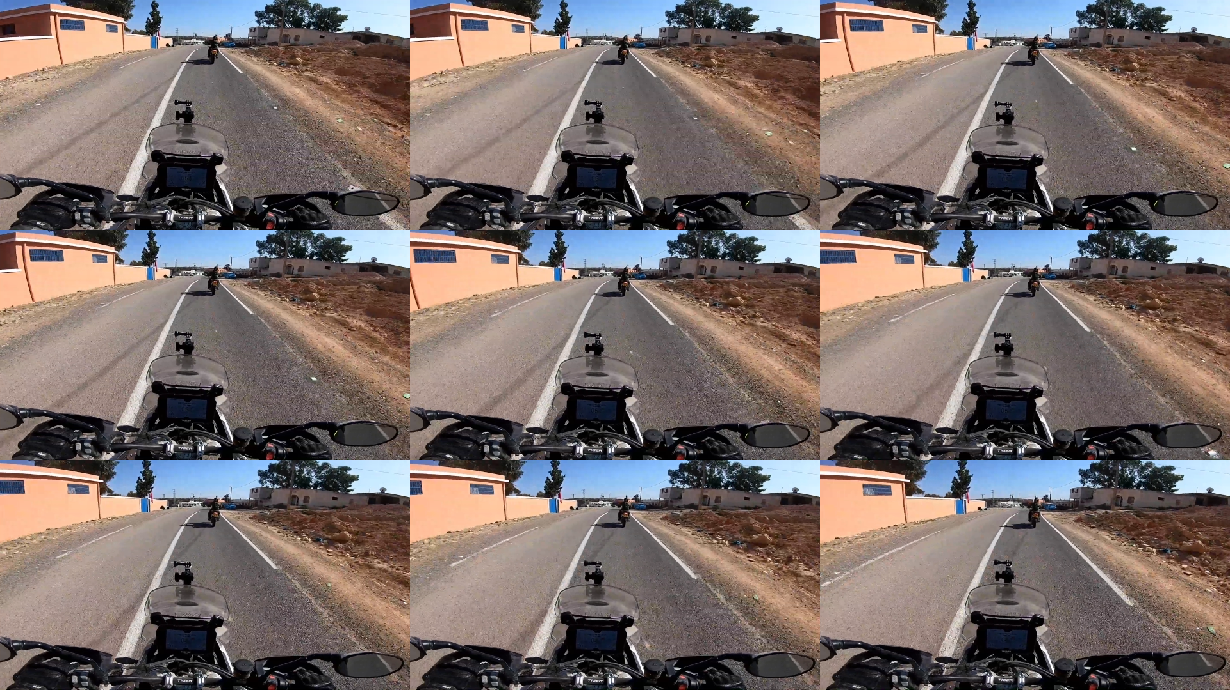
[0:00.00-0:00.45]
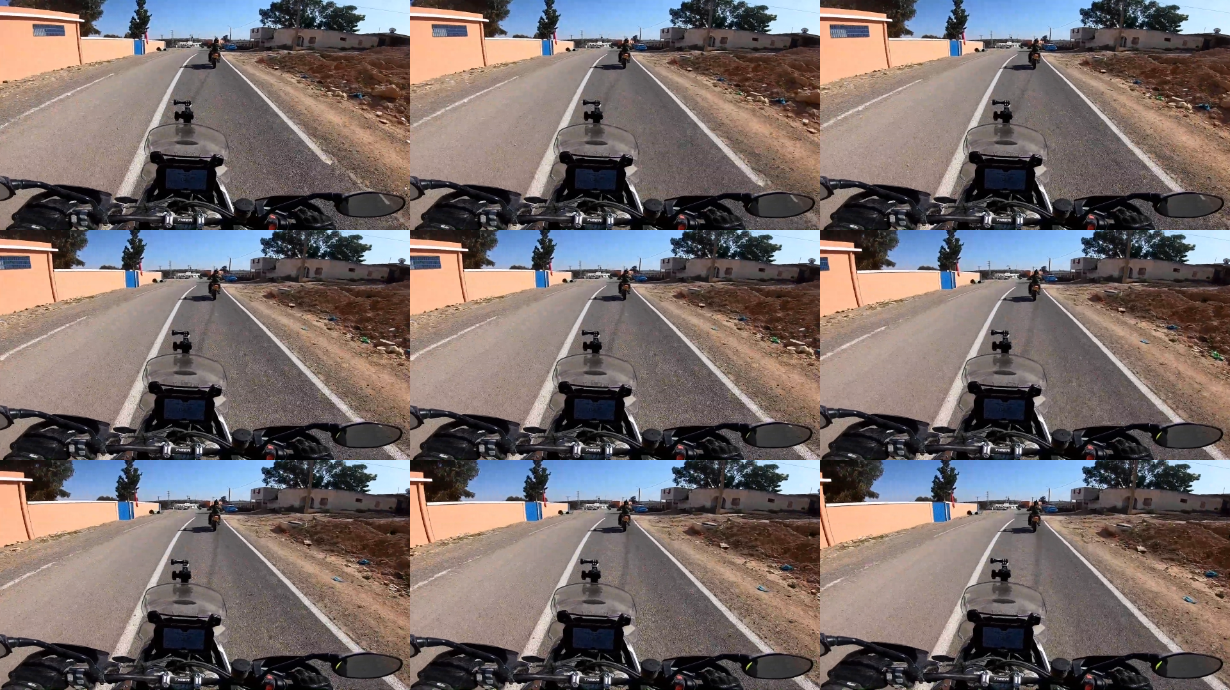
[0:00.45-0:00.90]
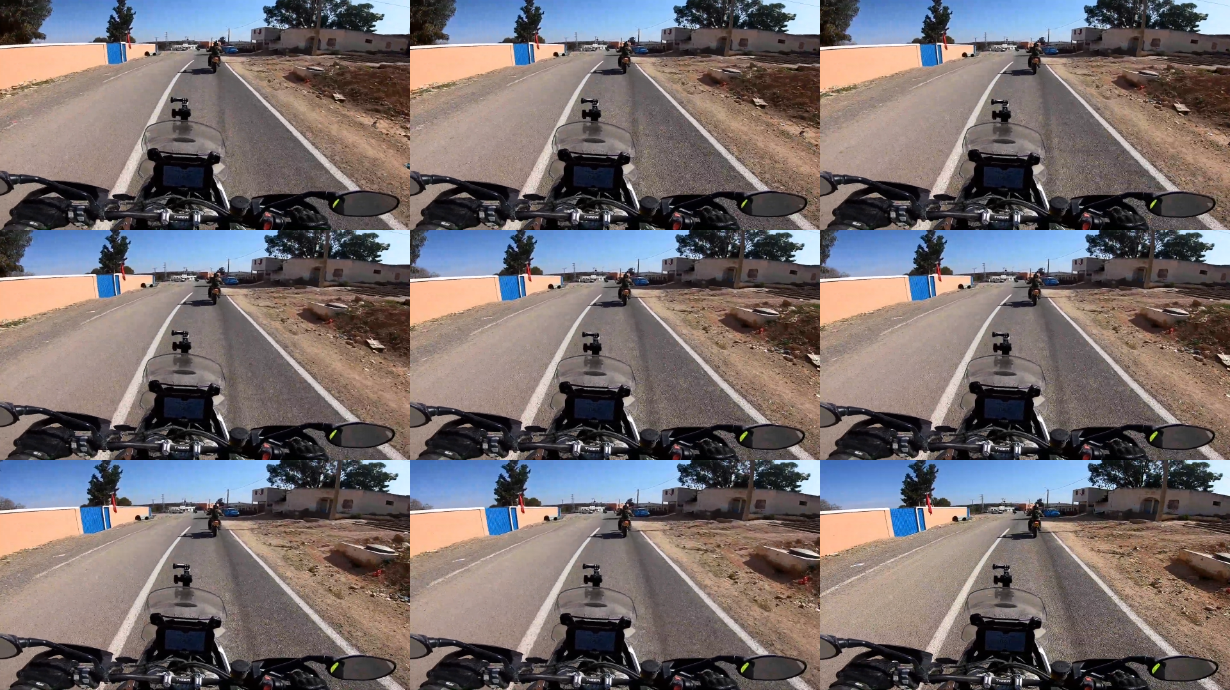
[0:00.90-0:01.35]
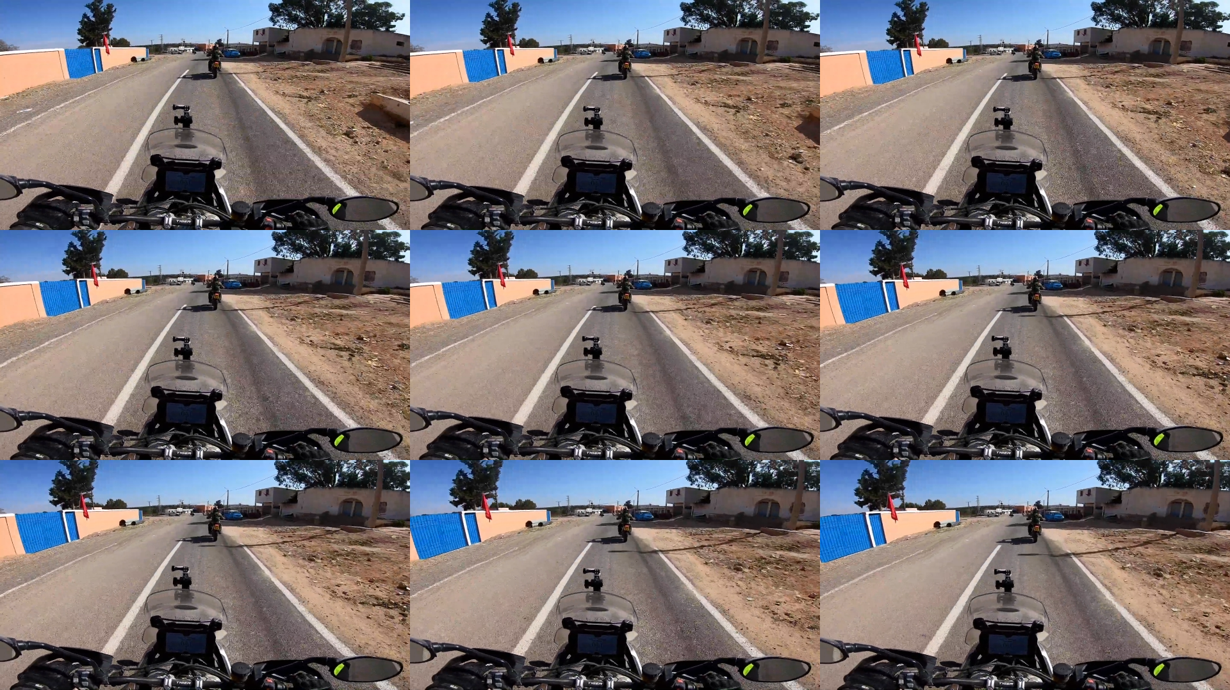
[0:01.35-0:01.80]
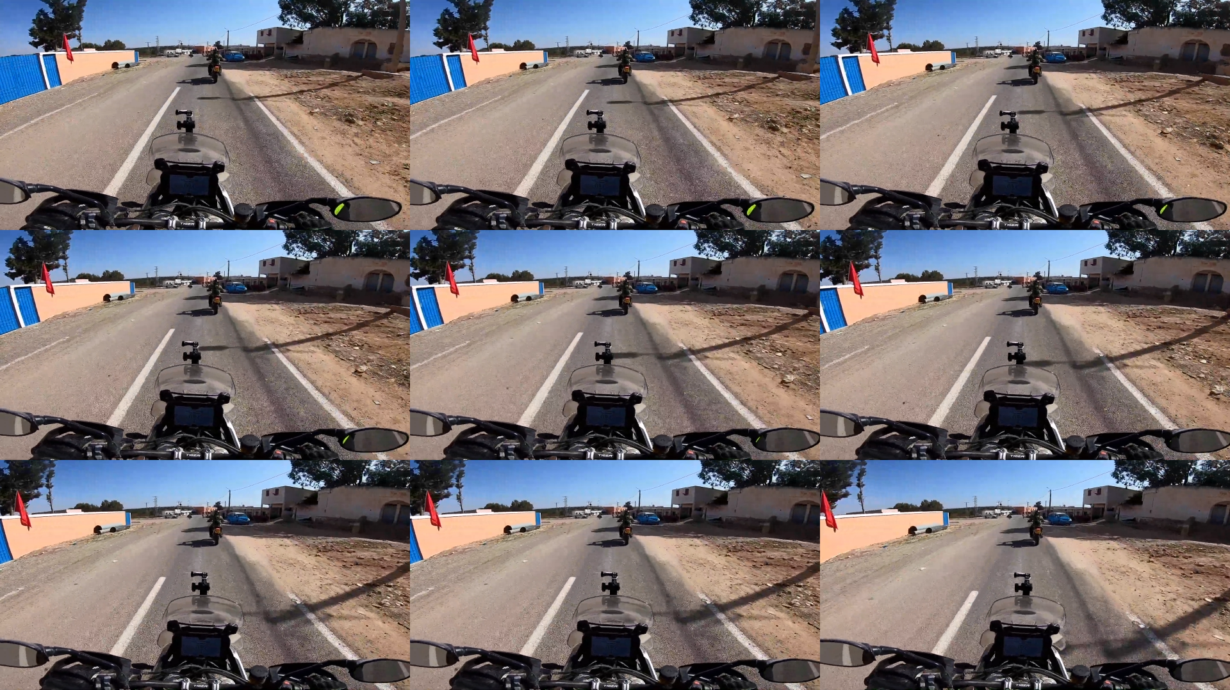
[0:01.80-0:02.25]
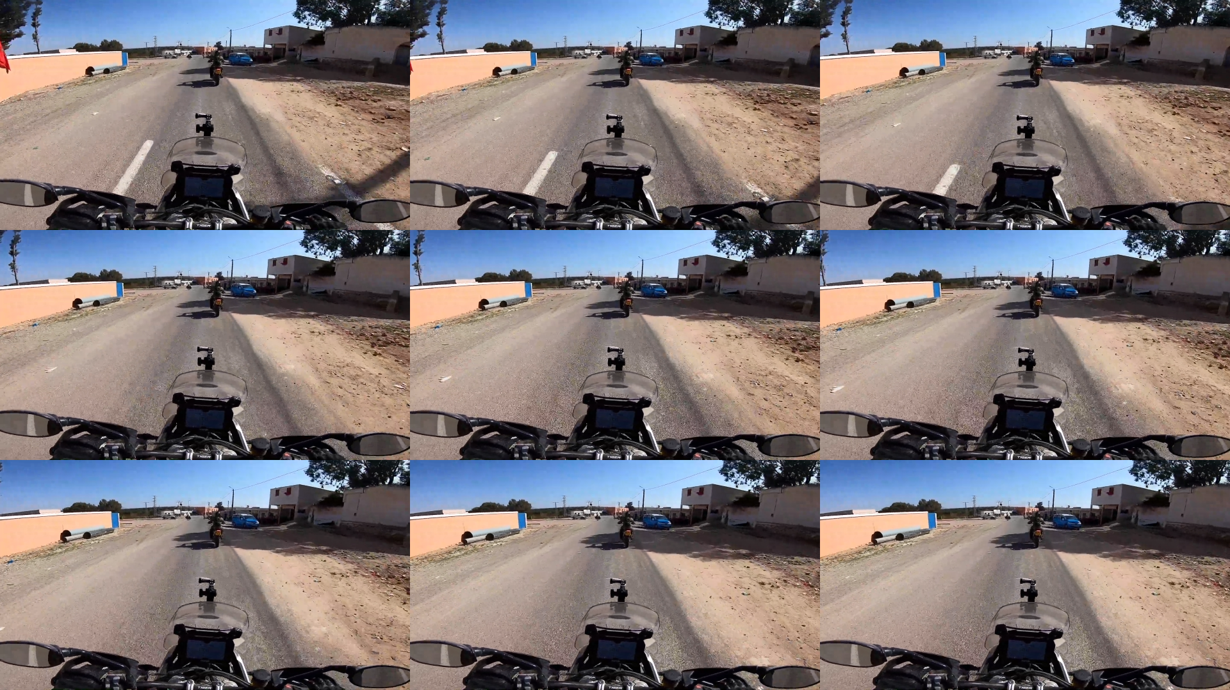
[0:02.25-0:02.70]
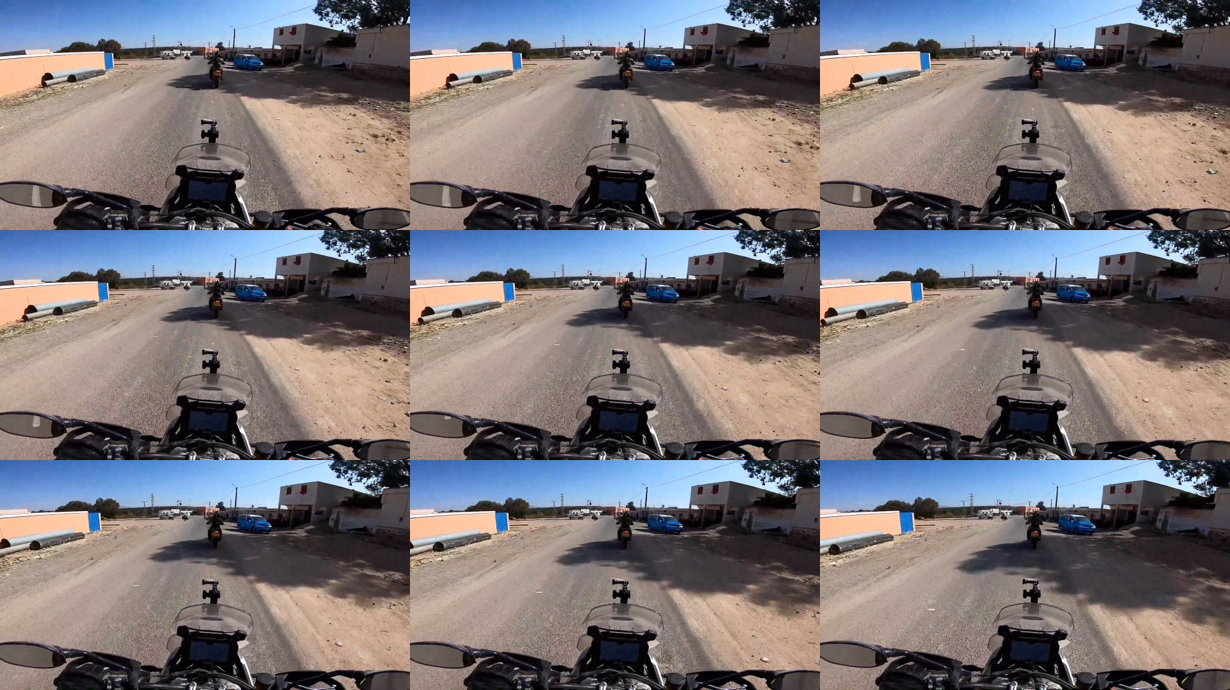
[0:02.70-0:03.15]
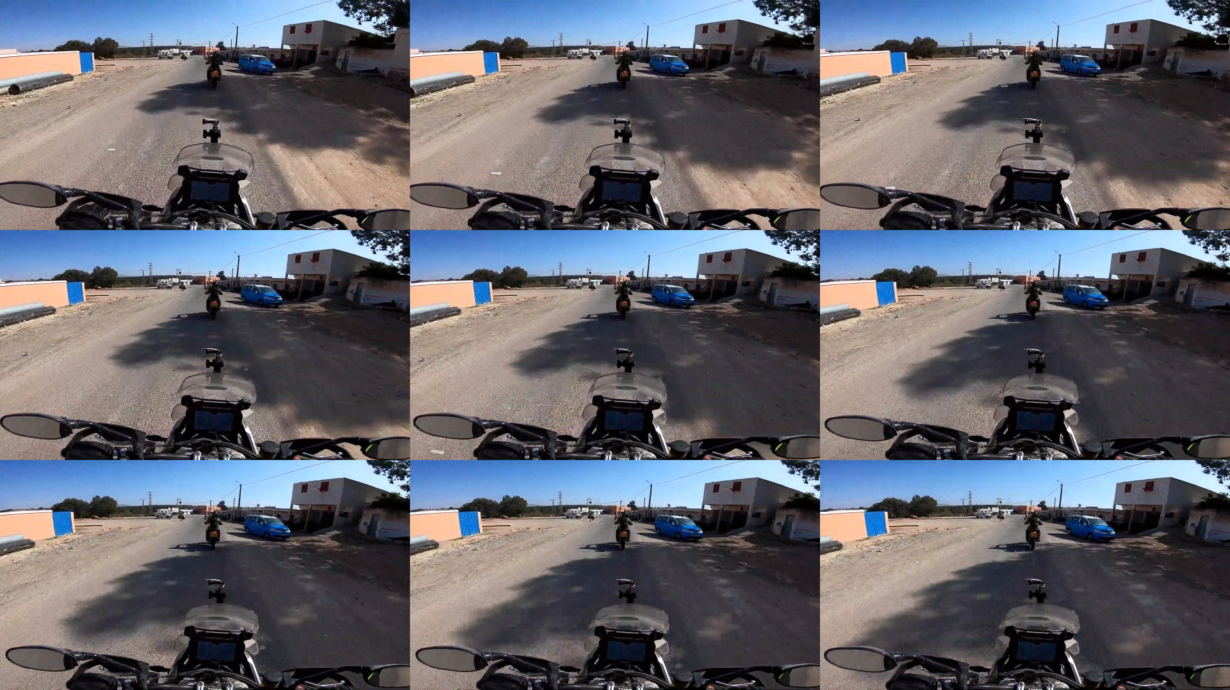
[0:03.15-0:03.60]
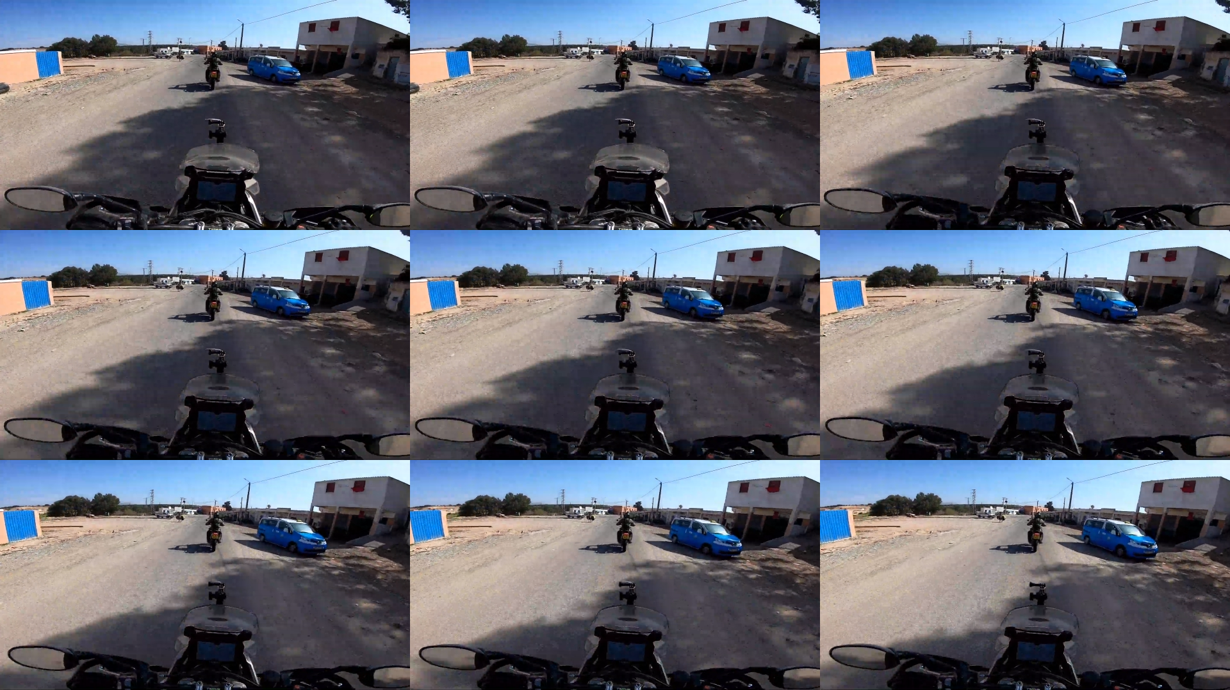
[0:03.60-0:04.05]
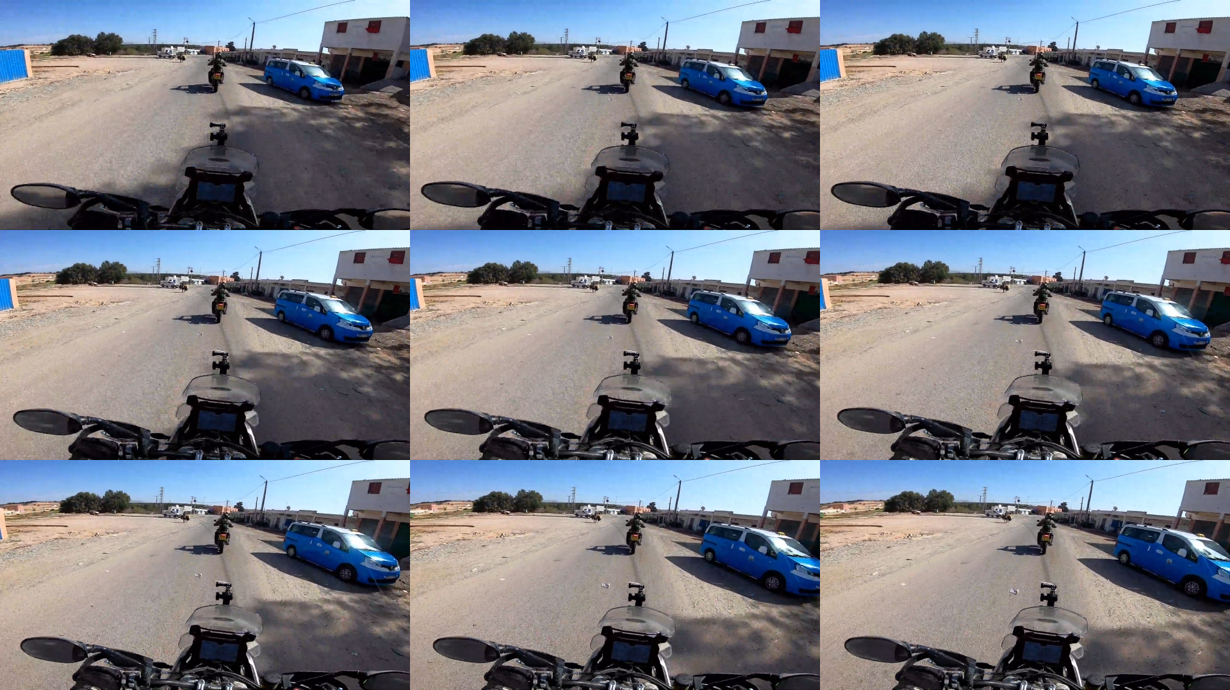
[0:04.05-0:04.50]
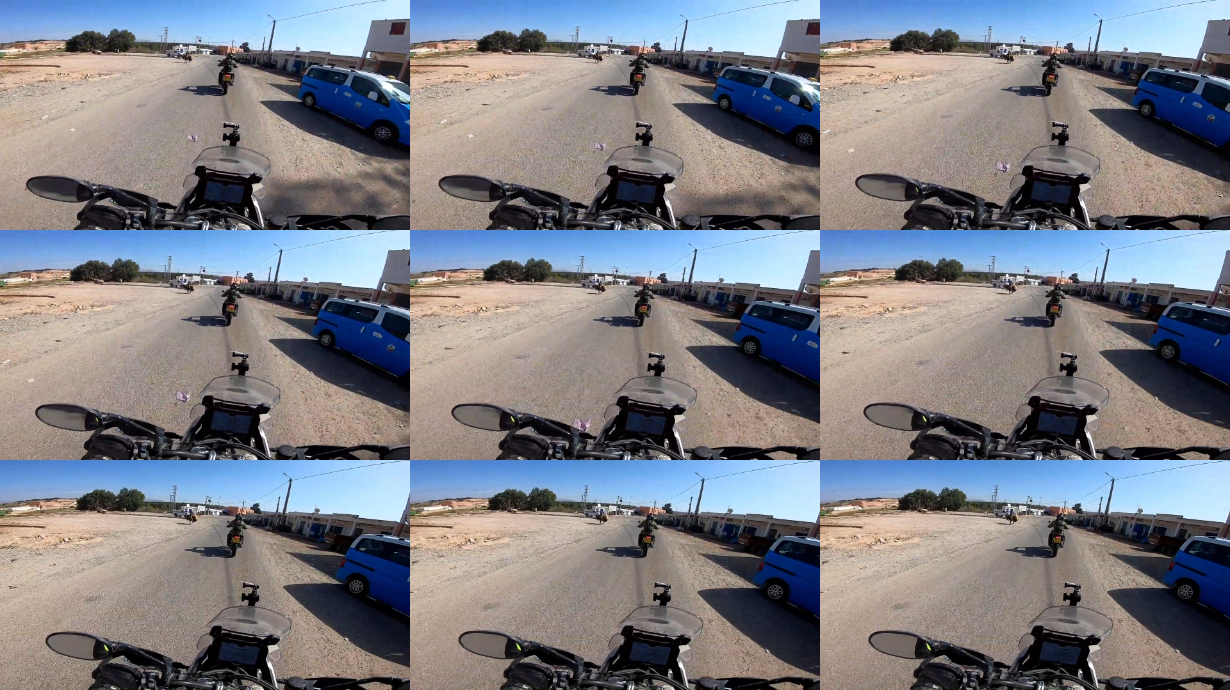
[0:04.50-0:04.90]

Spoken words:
No face is visible, so there are no lips to read.